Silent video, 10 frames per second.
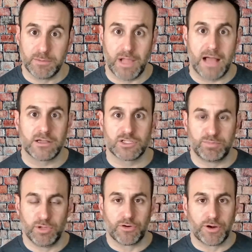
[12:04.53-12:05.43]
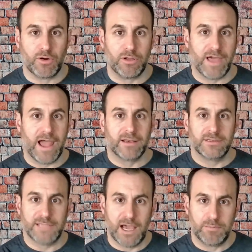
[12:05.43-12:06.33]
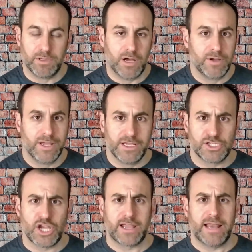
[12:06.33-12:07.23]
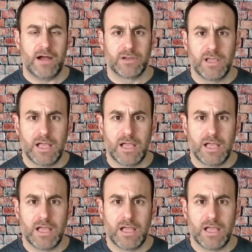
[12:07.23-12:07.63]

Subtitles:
Block Explorer and all that, down below. Check it out.